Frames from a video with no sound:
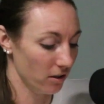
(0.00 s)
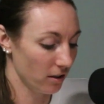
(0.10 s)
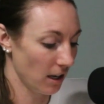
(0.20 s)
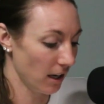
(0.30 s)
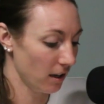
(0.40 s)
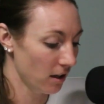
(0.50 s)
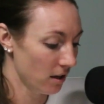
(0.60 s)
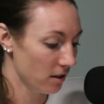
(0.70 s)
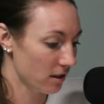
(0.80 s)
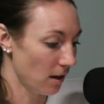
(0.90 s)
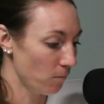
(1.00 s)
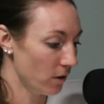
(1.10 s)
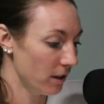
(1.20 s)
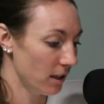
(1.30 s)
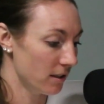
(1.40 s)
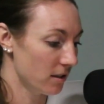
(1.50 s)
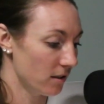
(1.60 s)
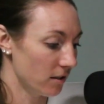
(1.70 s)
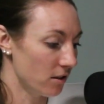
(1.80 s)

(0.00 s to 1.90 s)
look like someone that's